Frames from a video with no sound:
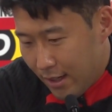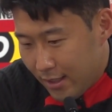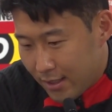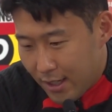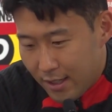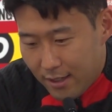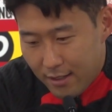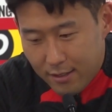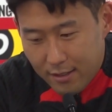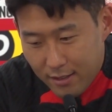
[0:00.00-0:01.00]
is
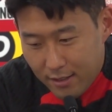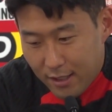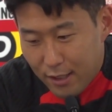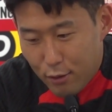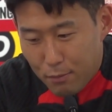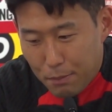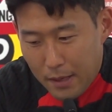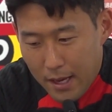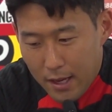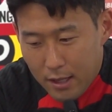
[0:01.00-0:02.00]
another new
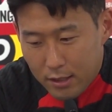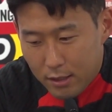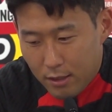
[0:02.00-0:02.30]
player.